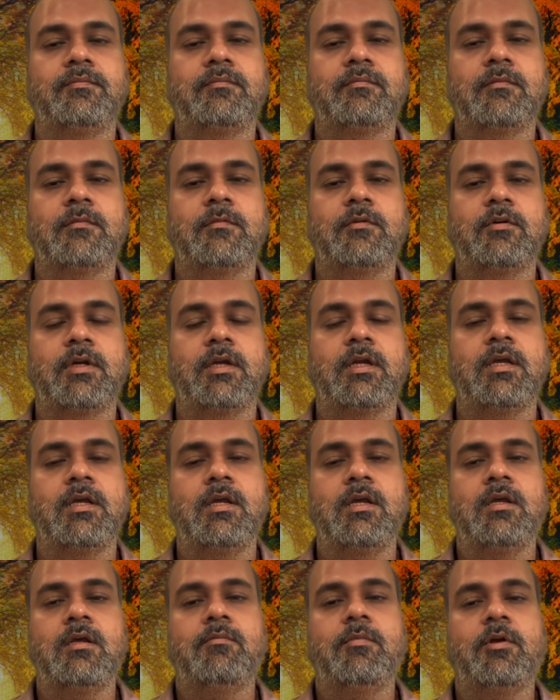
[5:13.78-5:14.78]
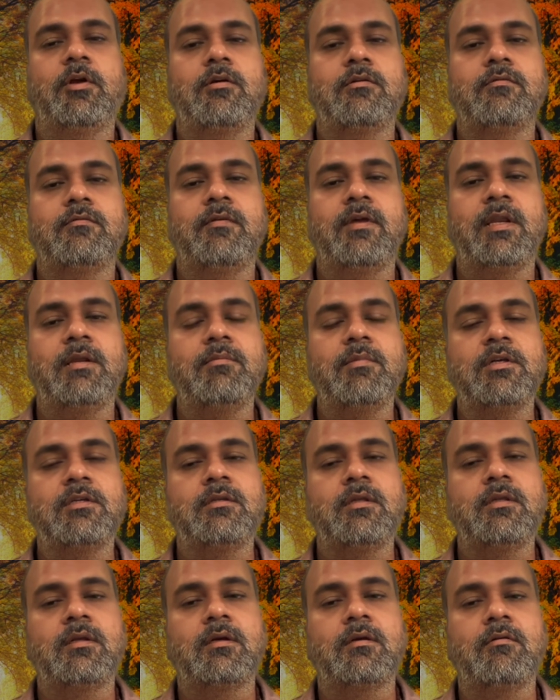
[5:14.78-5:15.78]
Okay, because very much
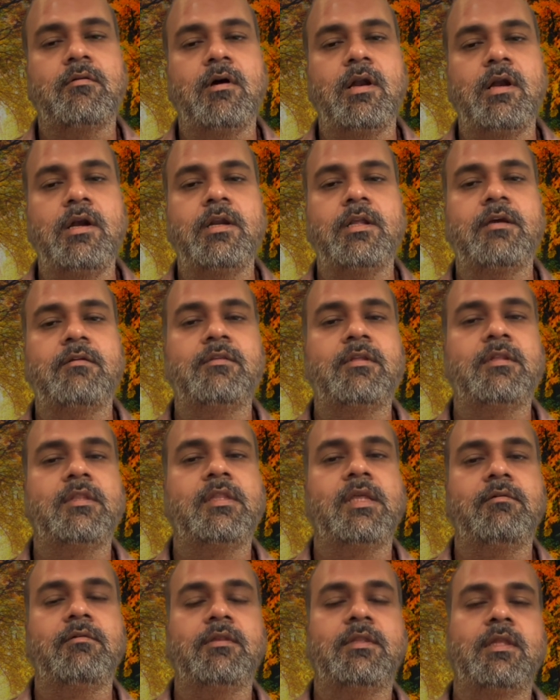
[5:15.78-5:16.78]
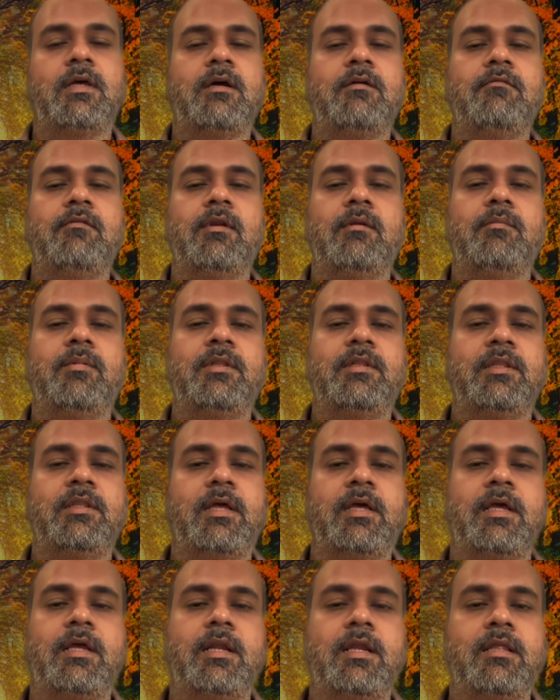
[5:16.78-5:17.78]
the quality of the devata will be
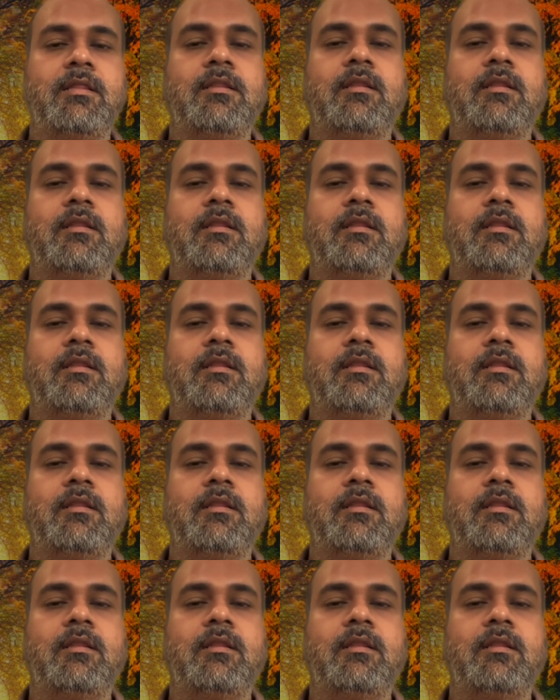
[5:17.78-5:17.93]
there in the